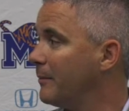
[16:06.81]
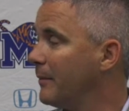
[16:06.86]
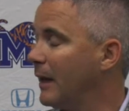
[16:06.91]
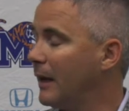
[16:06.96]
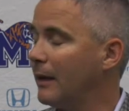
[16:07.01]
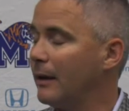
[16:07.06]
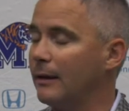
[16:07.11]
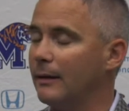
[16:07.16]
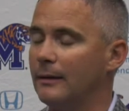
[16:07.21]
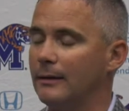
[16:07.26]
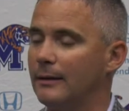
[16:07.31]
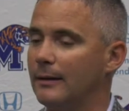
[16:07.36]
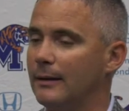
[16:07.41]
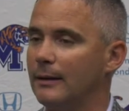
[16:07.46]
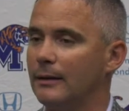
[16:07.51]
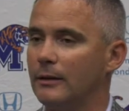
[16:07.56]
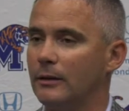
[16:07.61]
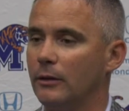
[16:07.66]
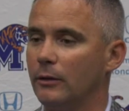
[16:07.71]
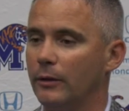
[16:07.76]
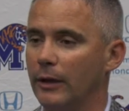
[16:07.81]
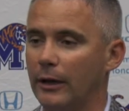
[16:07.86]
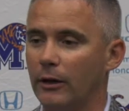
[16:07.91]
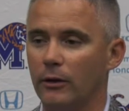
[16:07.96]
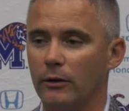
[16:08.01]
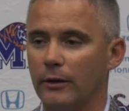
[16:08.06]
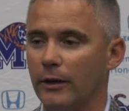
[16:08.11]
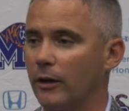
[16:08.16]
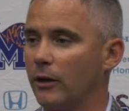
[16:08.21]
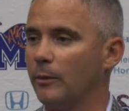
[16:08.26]
And, you know,
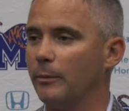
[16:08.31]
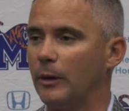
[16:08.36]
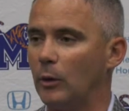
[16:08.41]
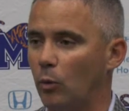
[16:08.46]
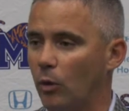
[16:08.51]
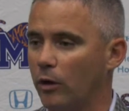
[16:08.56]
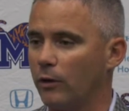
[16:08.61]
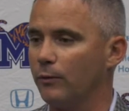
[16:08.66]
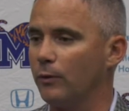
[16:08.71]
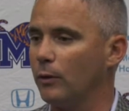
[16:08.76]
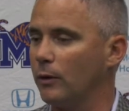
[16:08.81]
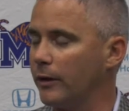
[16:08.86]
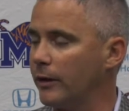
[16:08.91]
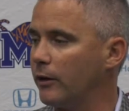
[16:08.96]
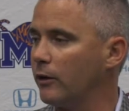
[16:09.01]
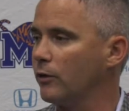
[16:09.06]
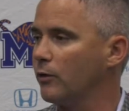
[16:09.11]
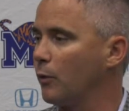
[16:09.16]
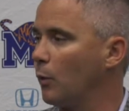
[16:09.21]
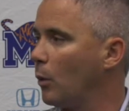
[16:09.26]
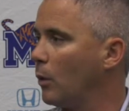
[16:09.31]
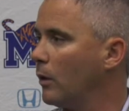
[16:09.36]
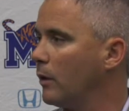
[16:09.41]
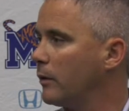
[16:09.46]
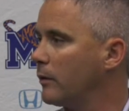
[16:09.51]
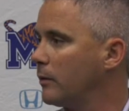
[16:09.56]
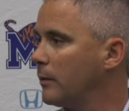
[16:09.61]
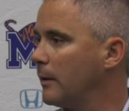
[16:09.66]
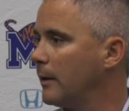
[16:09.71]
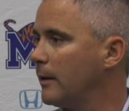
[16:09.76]
they're going to be wonderful leaders for
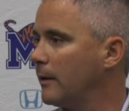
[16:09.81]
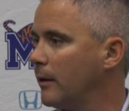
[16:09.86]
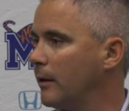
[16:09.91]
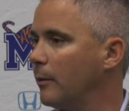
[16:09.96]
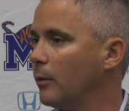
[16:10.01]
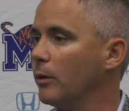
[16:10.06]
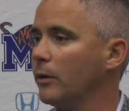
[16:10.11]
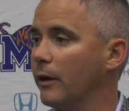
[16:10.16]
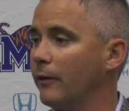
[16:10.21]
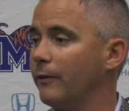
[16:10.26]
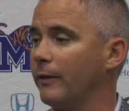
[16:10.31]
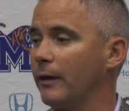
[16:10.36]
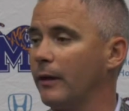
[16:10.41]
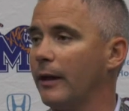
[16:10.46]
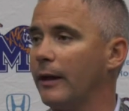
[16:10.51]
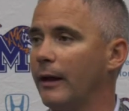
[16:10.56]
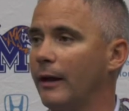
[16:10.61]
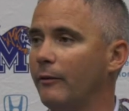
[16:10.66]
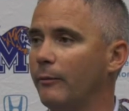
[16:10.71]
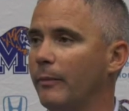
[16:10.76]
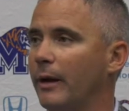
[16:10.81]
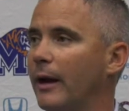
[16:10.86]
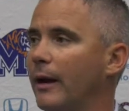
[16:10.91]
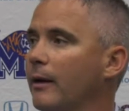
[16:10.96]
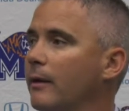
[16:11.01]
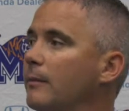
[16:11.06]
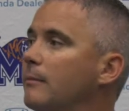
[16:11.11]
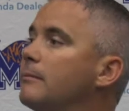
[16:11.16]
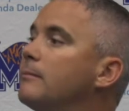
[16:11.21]
us, and we're definitely glad to have them back.